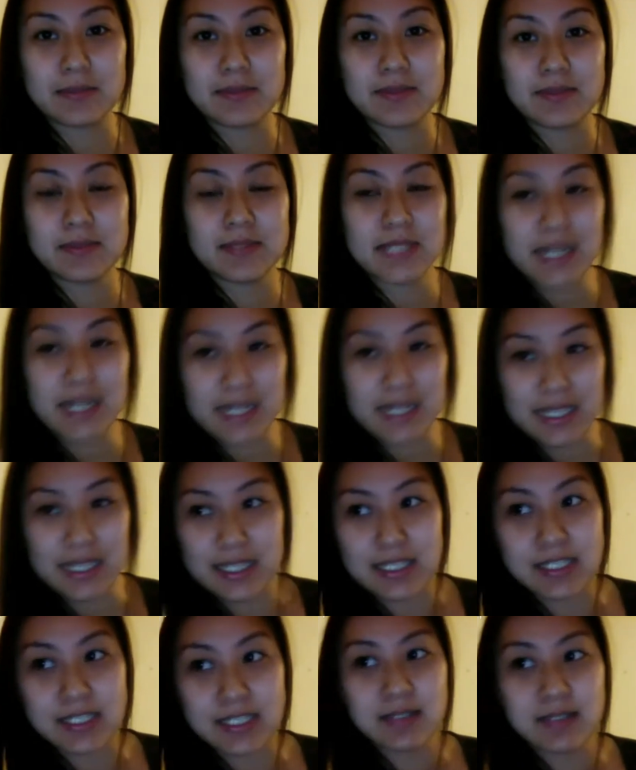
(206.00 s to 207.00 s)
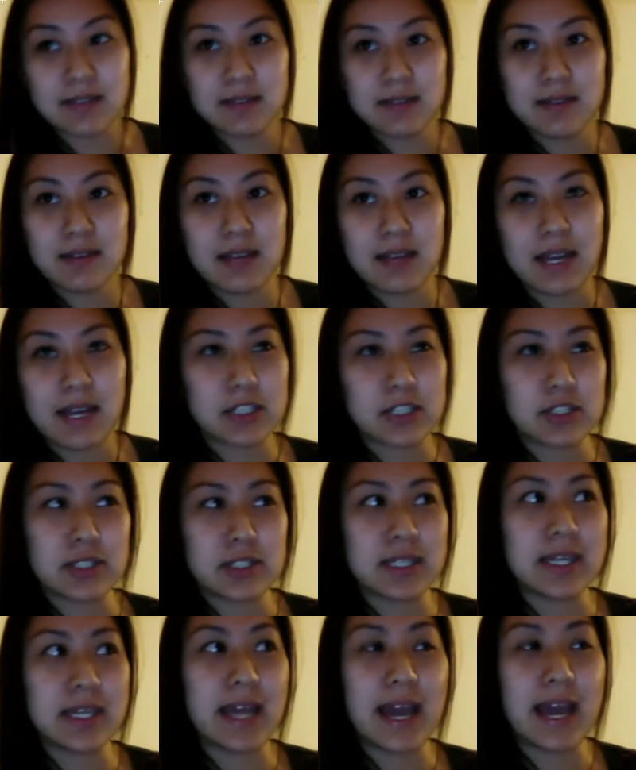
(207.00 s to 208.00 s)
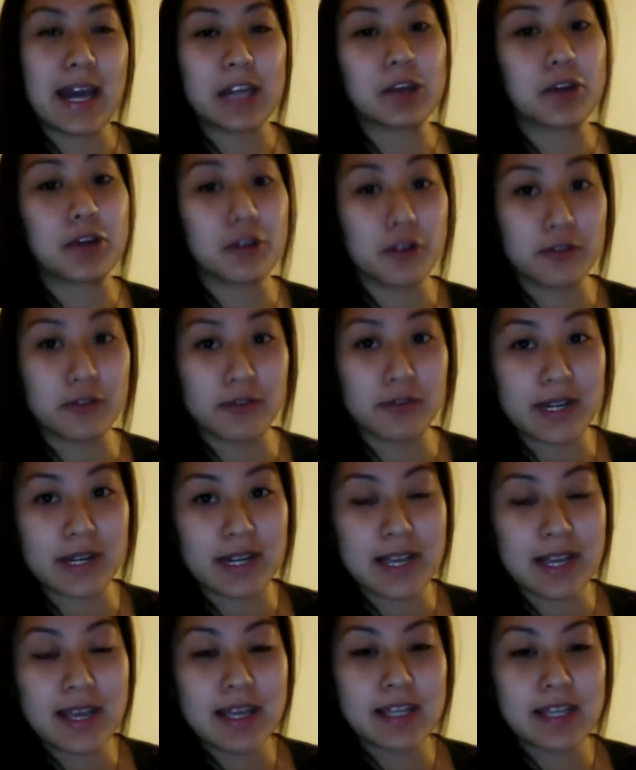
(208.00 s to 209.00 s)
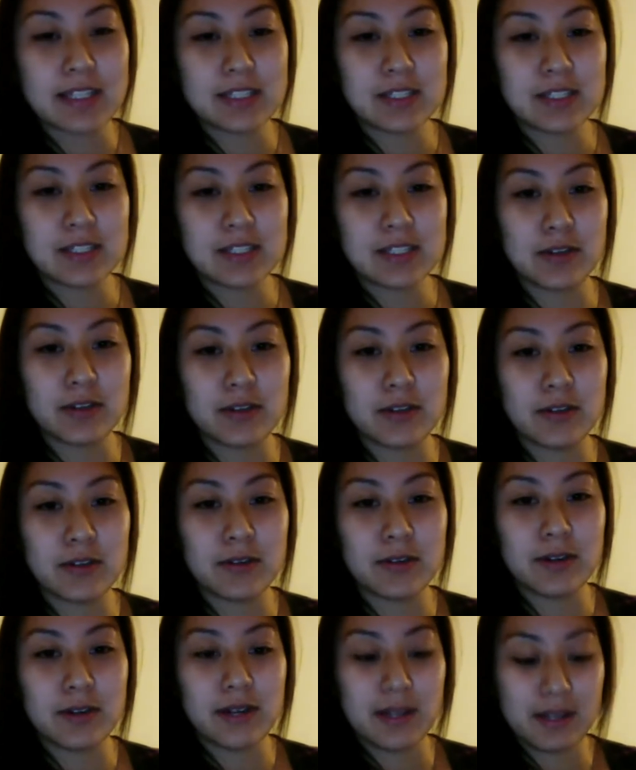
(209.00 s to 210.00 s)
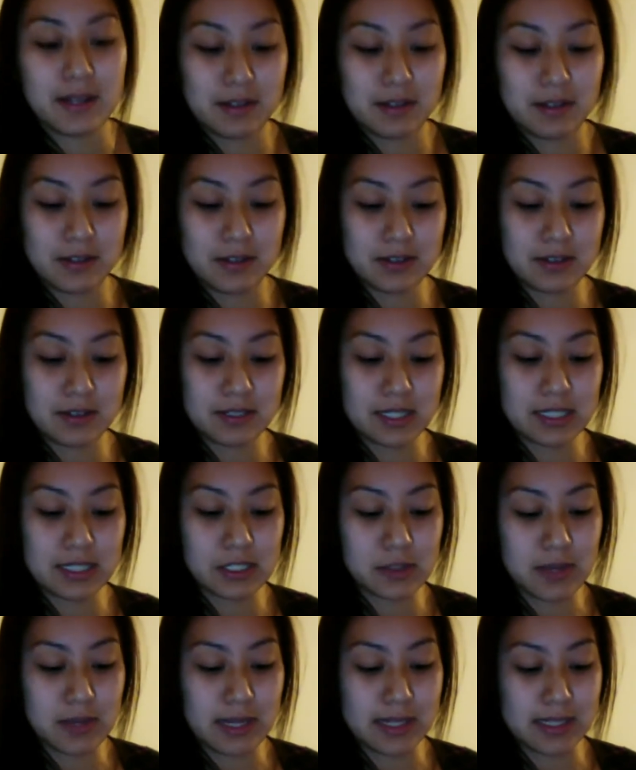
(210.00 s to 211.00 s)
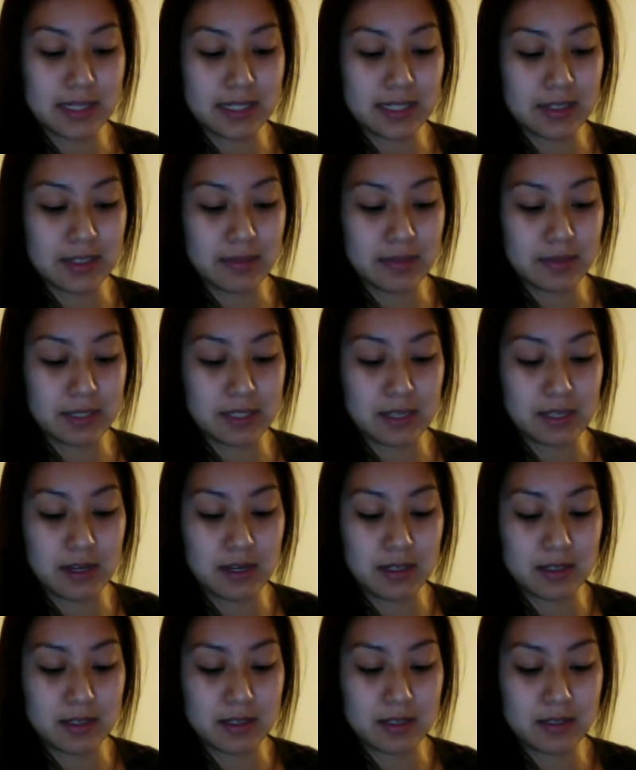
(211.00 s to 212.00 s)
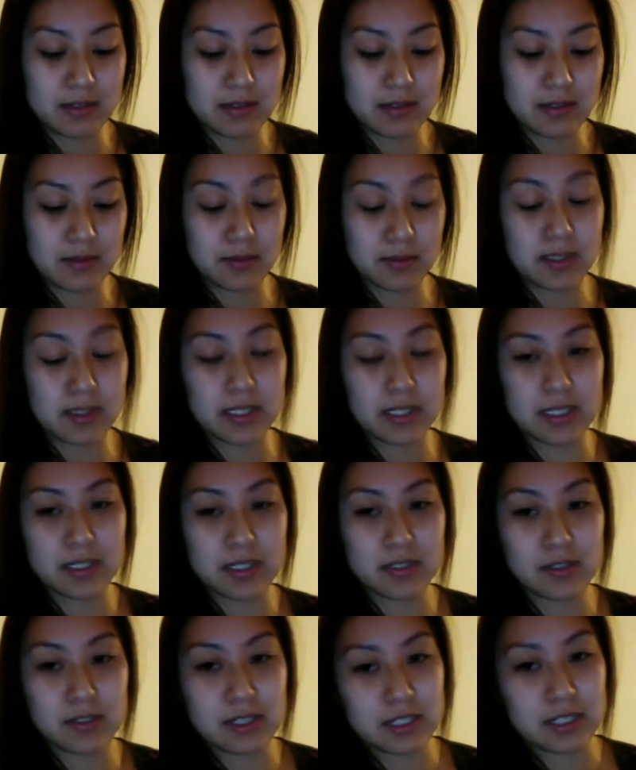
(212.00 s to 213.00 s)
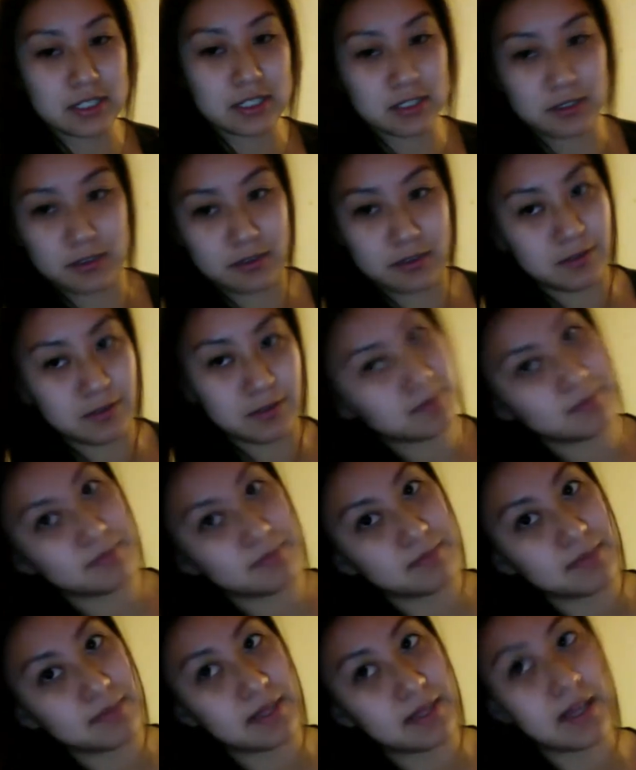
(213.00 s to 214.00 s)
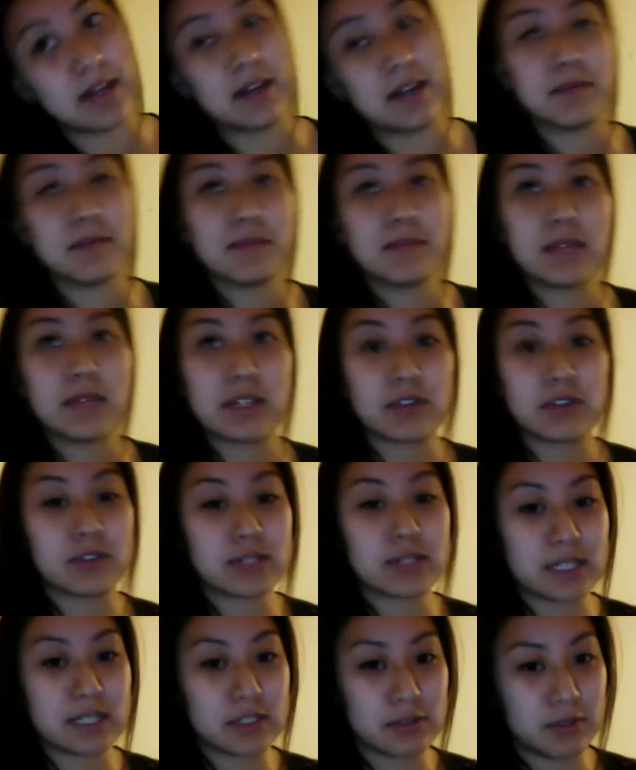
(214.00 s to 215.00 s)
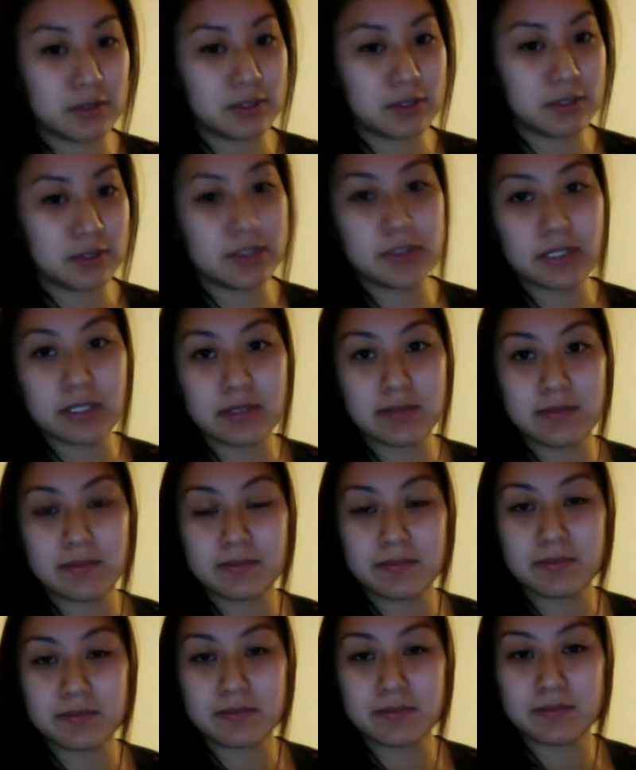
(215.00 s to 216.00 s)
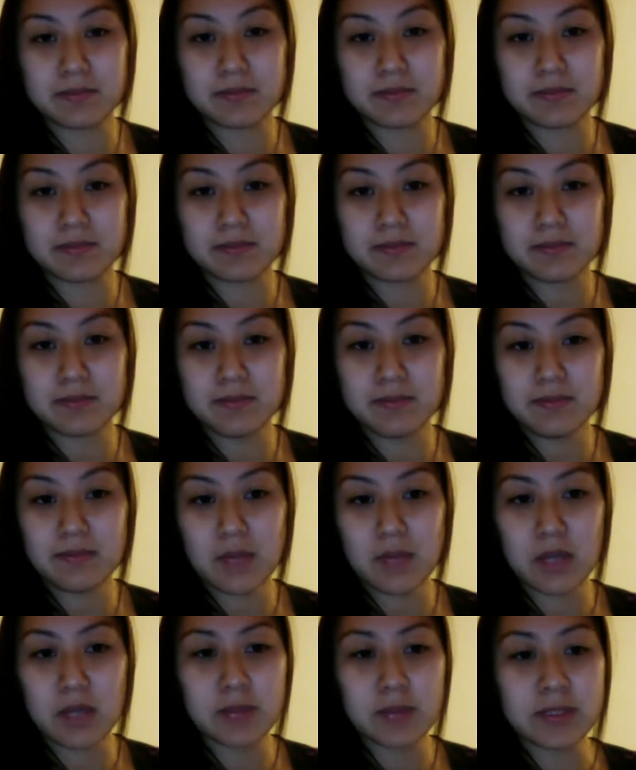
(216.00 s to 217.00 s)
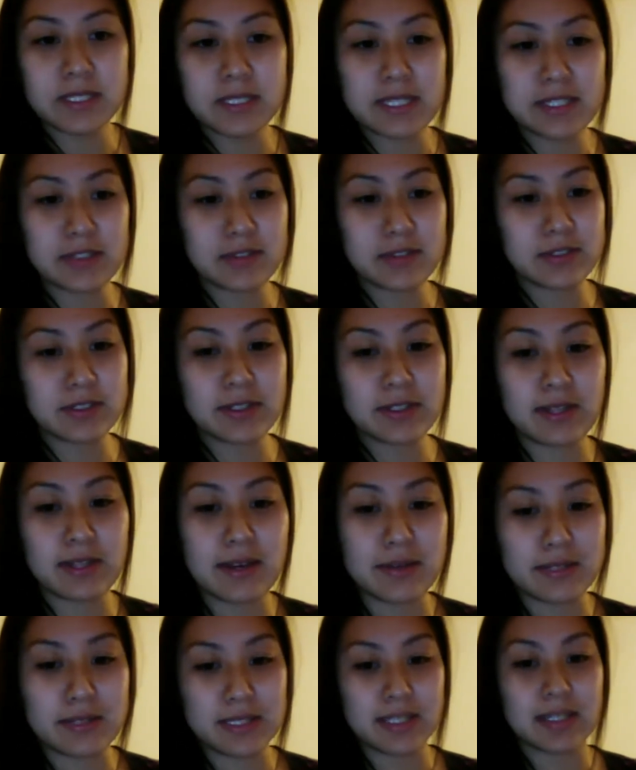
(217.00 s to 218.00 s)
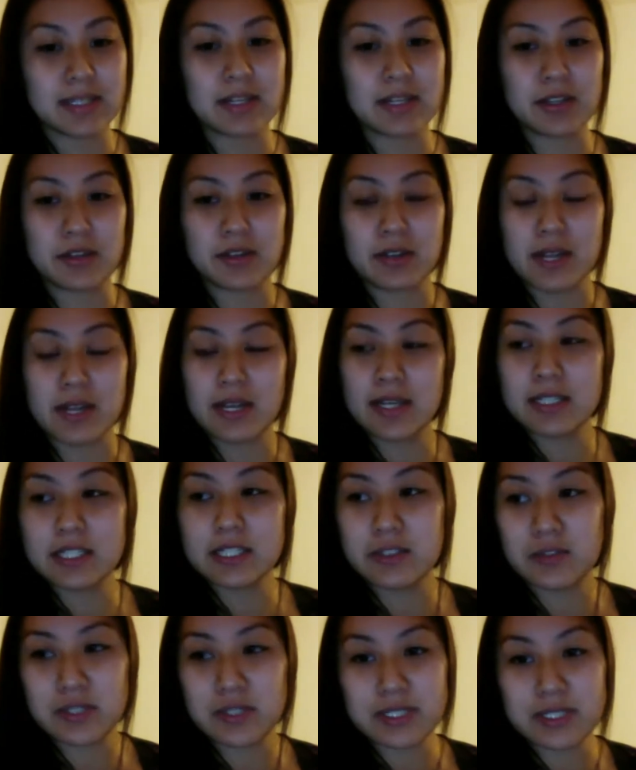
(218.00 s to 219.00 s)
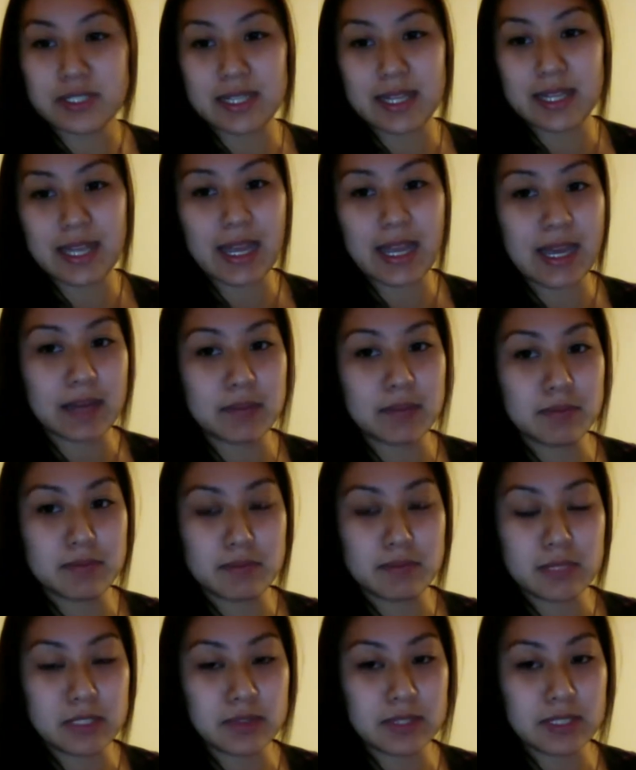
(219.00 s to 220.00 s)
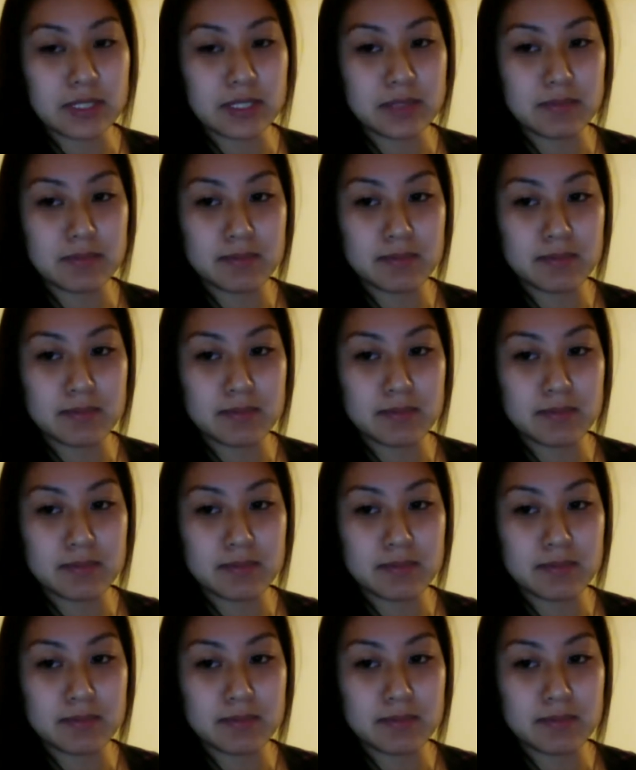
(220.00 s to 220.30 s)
Jackie actually had a girlfriend, and so her sexuality was not really traditional heterosexual; it was homosexual. So that was another difference that they had between them.